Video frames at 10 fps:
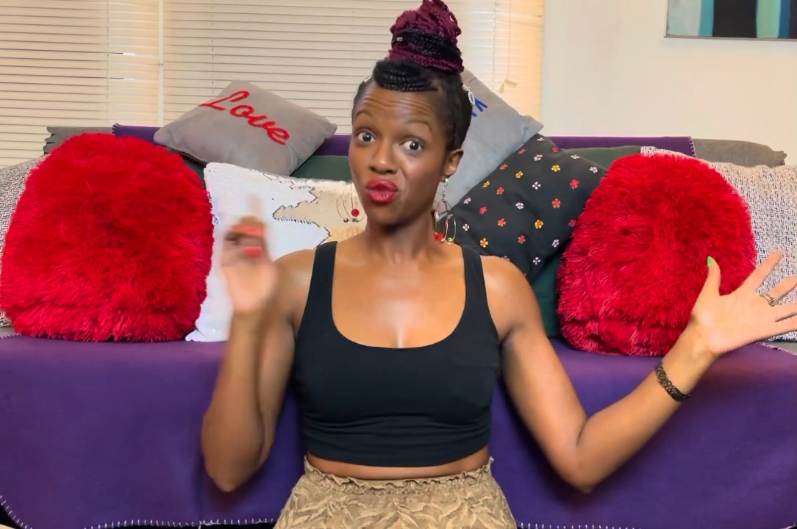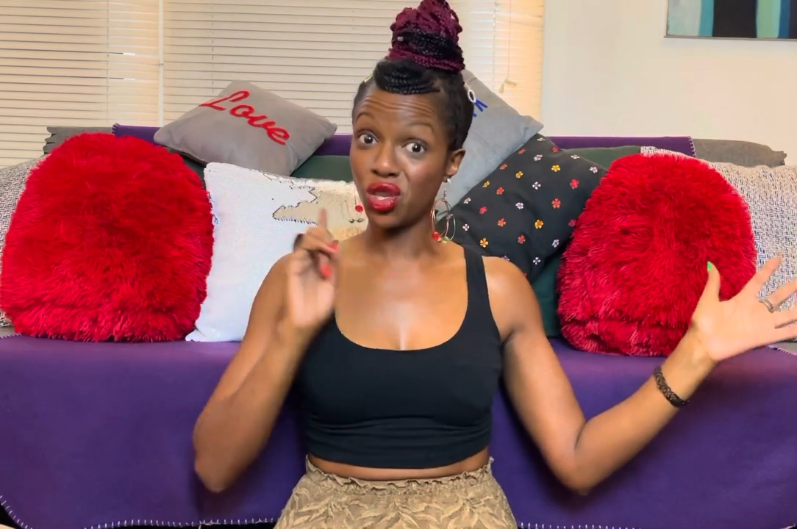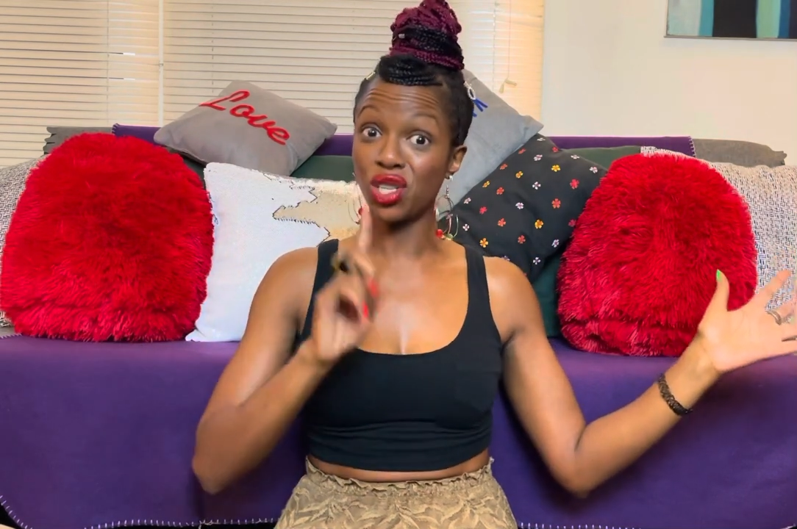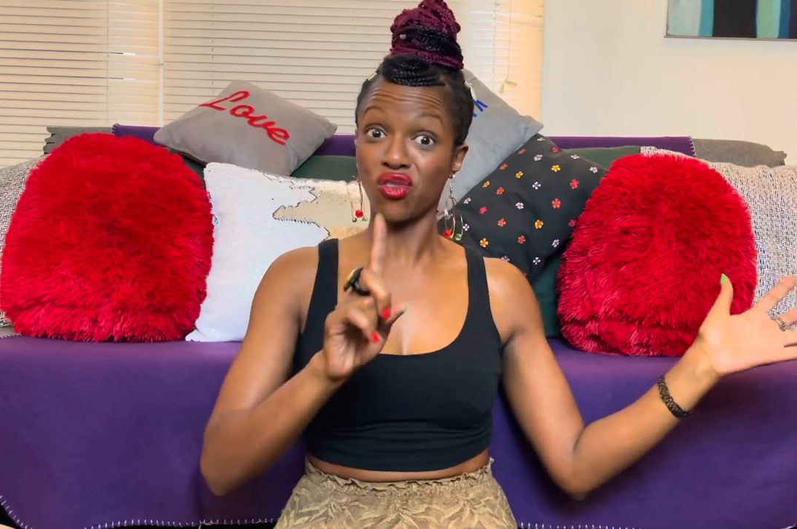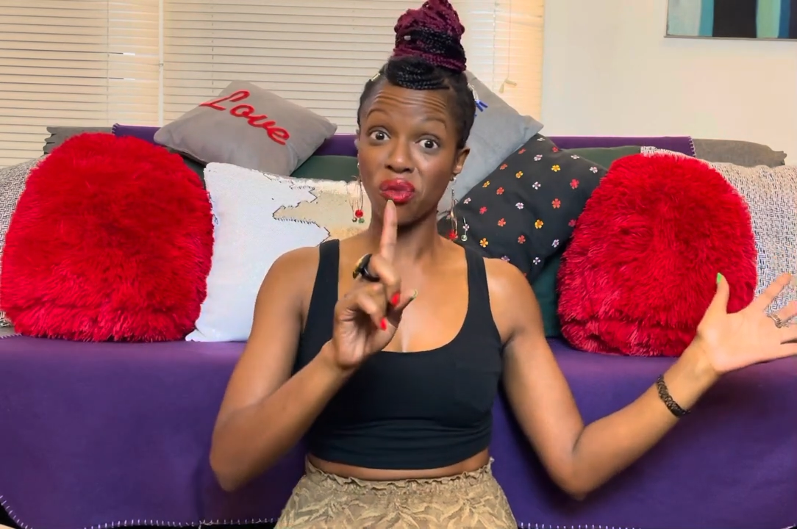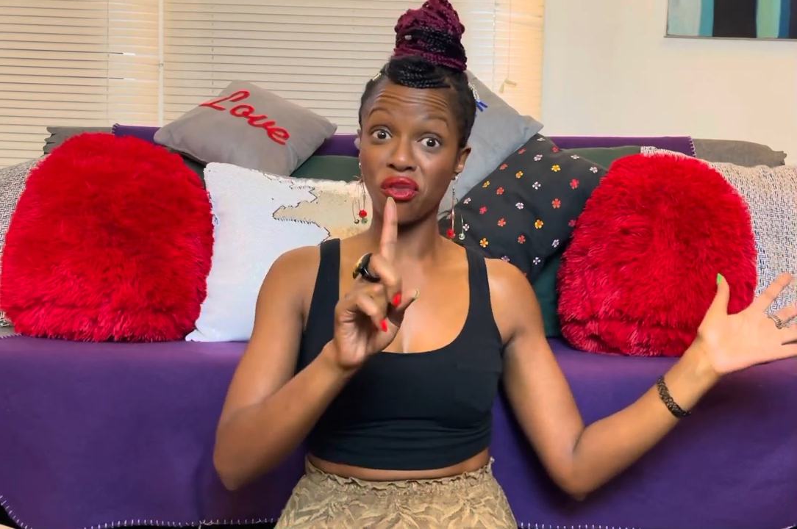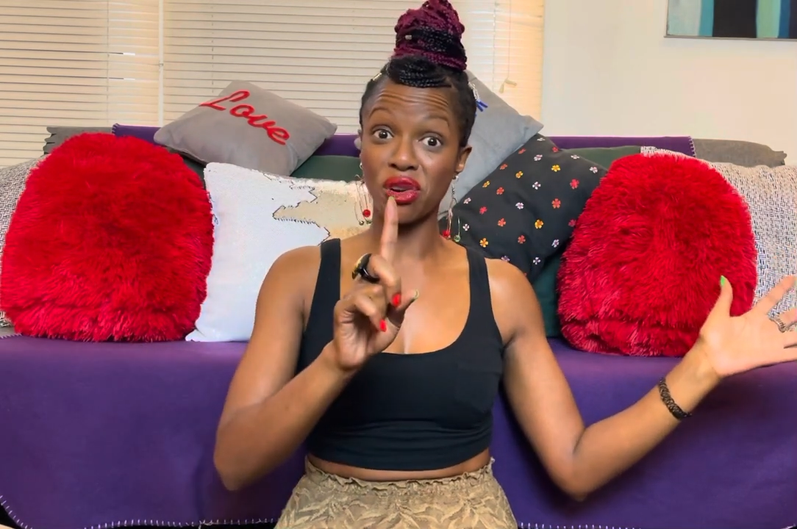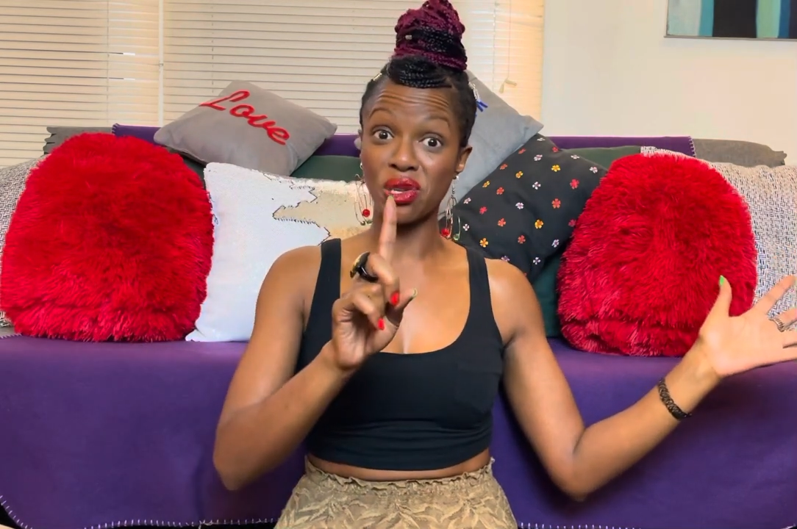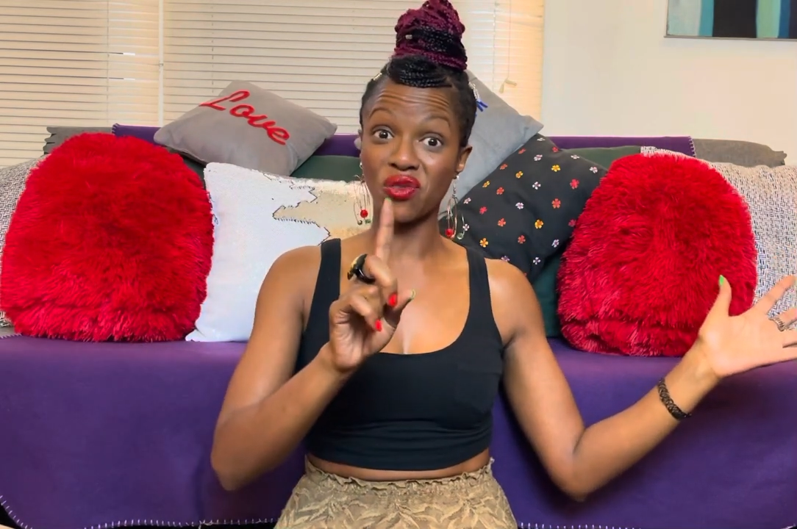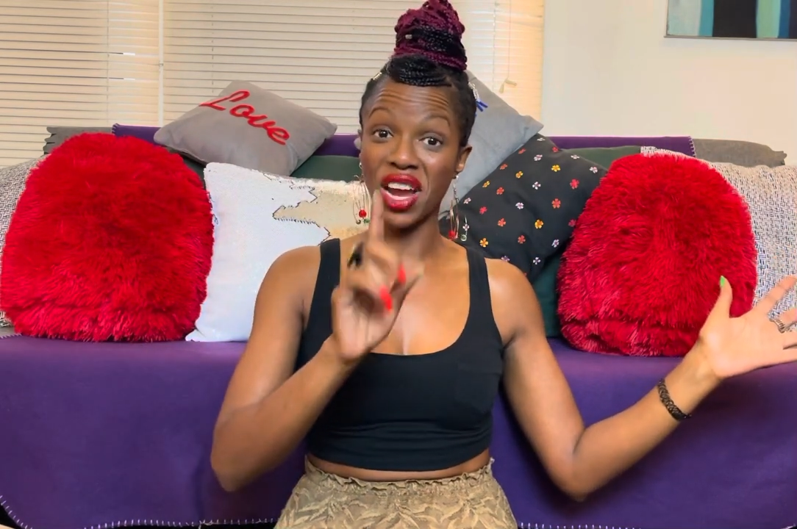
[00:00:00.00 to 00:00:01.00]
Just from the
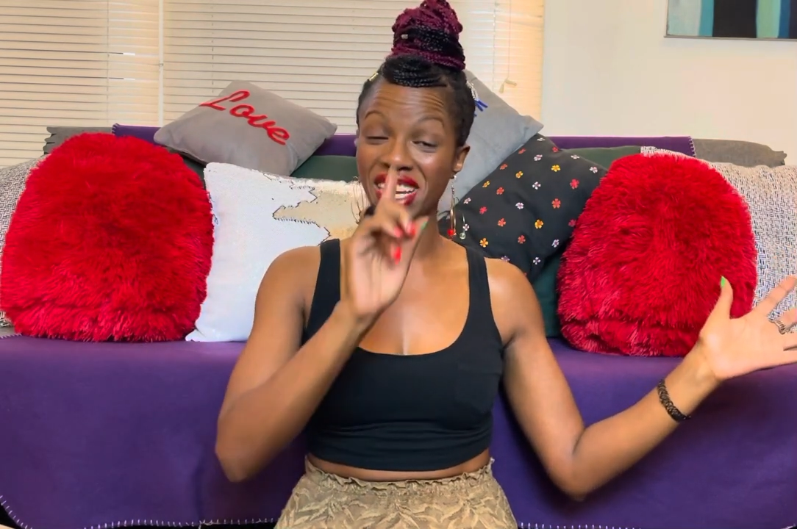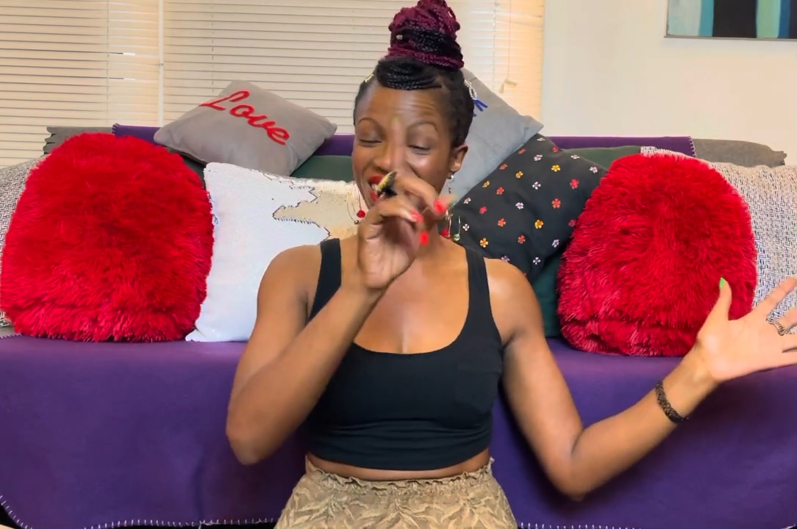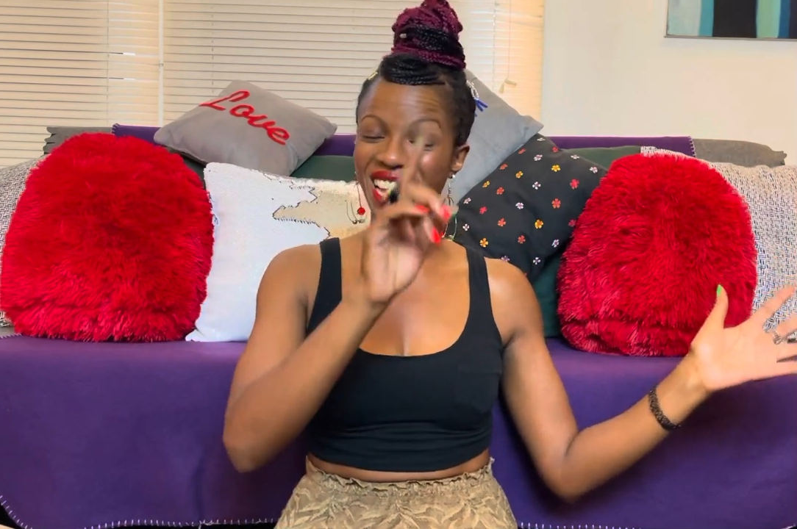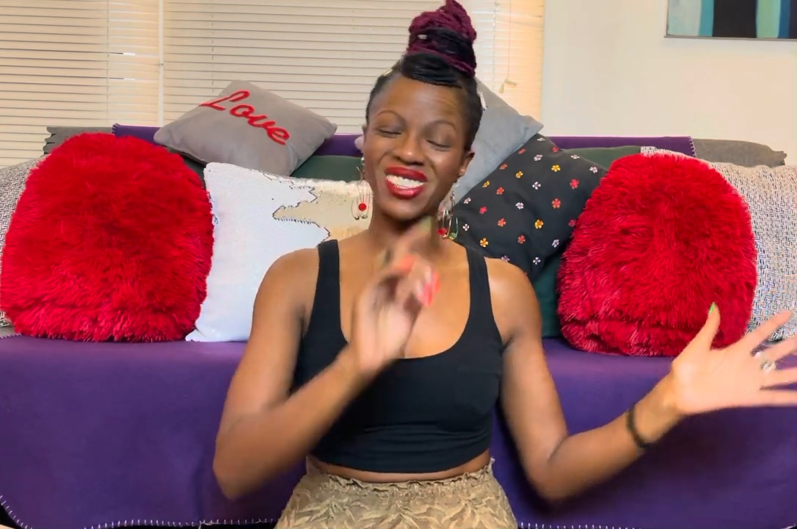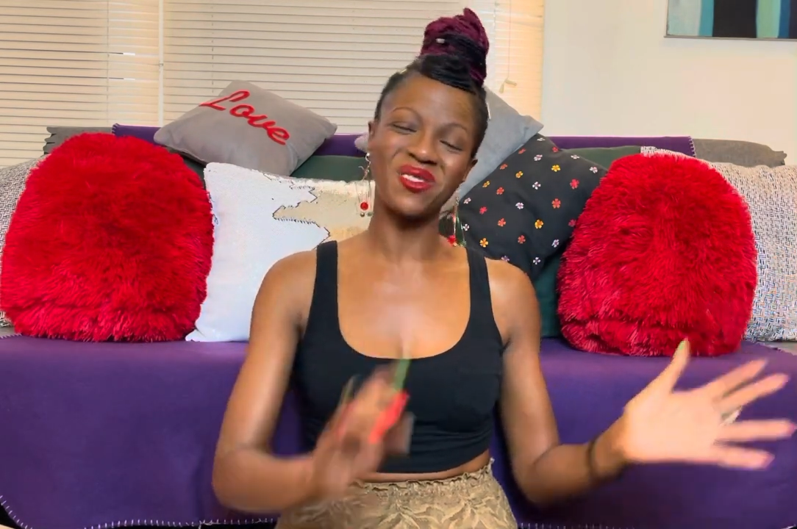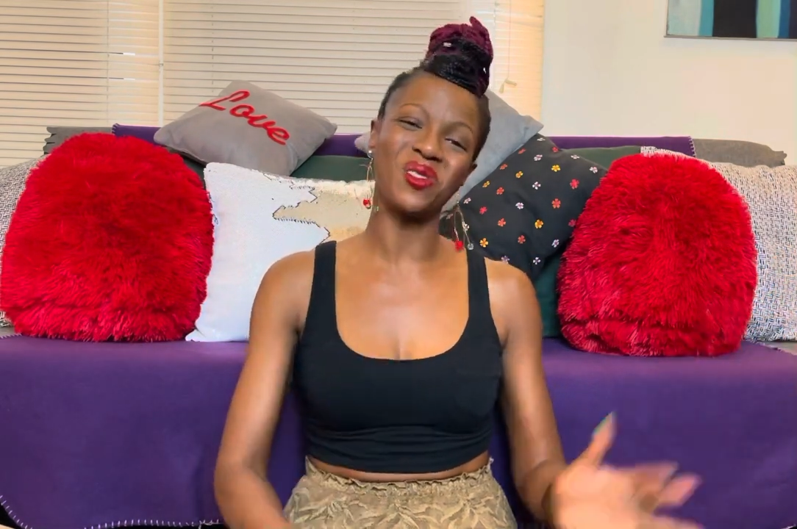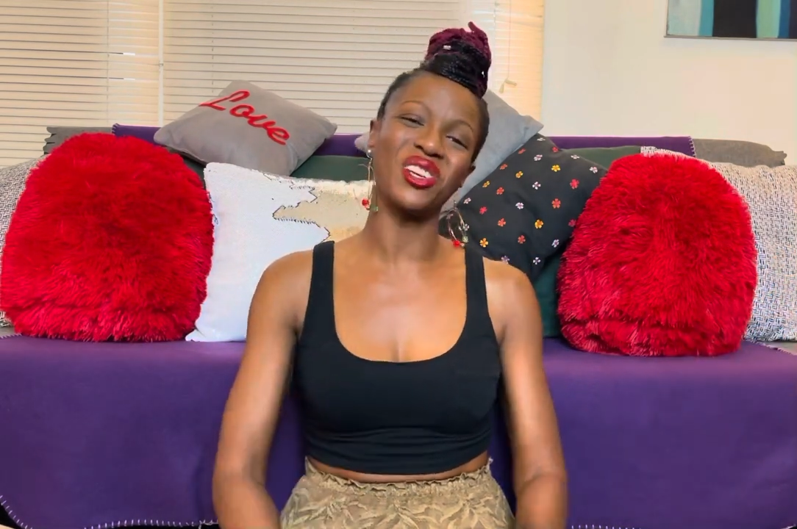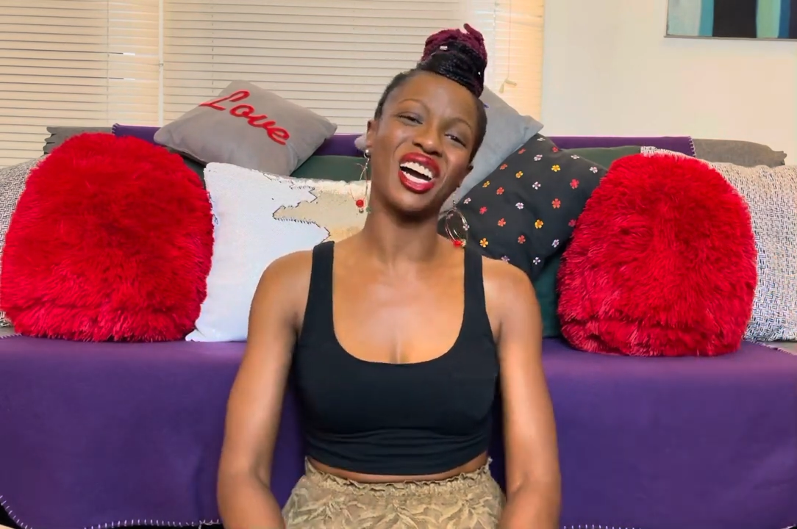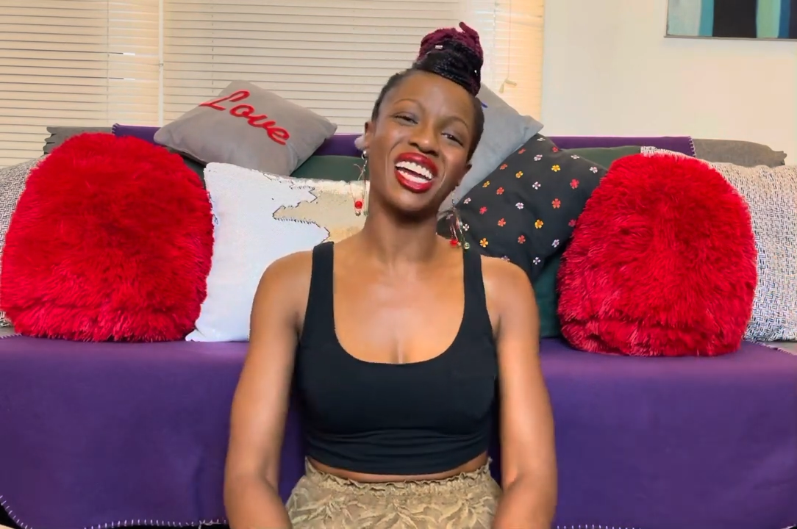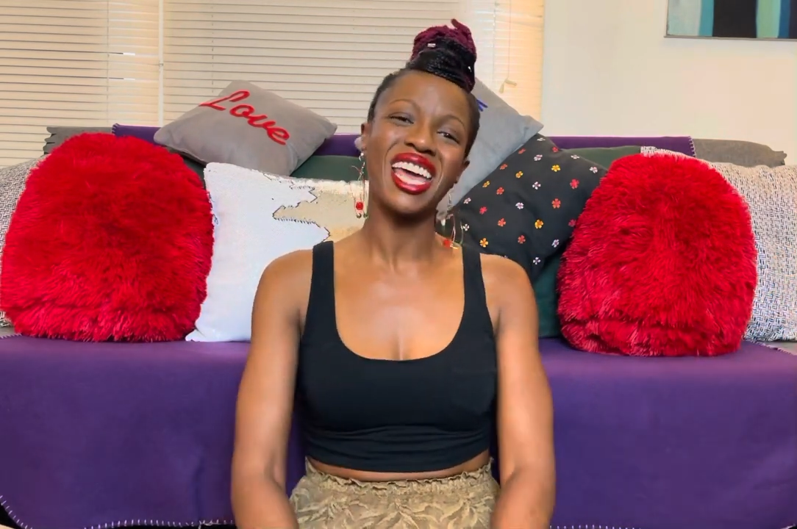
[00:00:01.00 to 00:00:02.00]
first fight. Now,
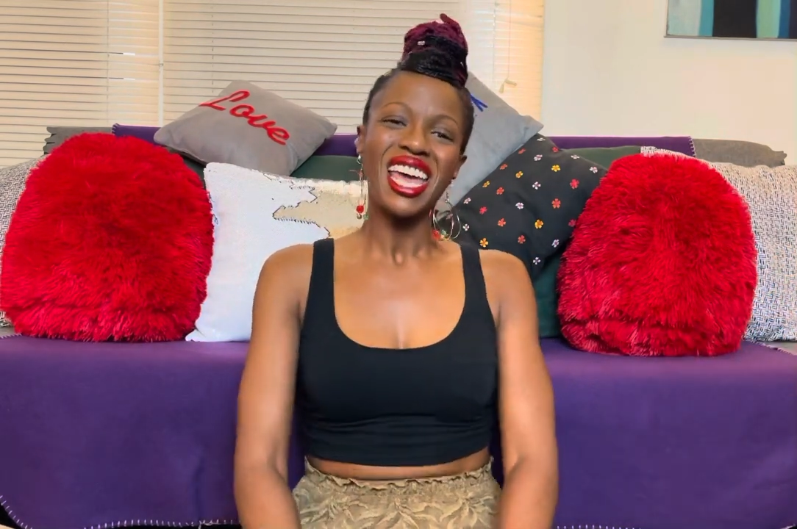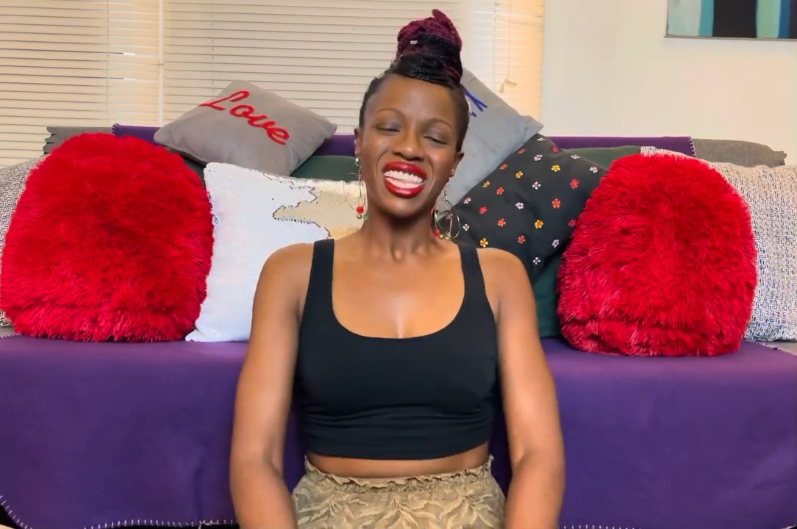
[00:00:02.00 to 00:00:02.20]
moving on.